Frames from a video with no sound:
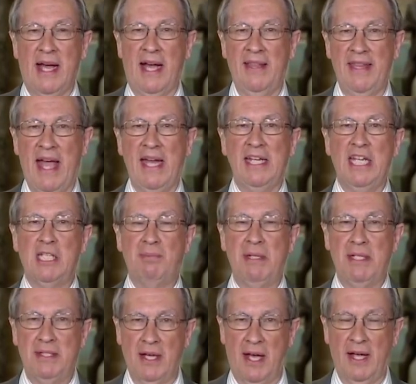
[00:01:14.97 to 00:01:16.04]
And that needs to
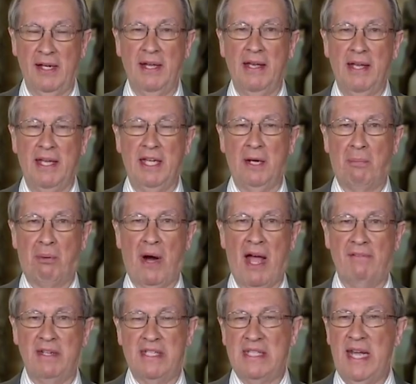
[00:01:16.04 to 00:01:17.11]
be done in a
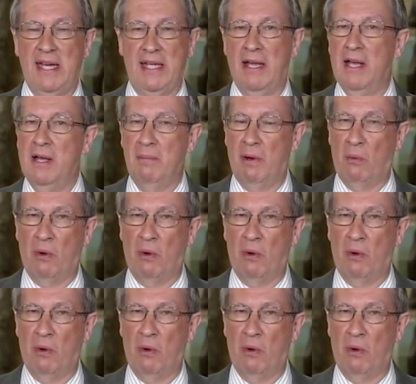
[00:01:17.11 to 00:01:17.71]
private setting. Okay.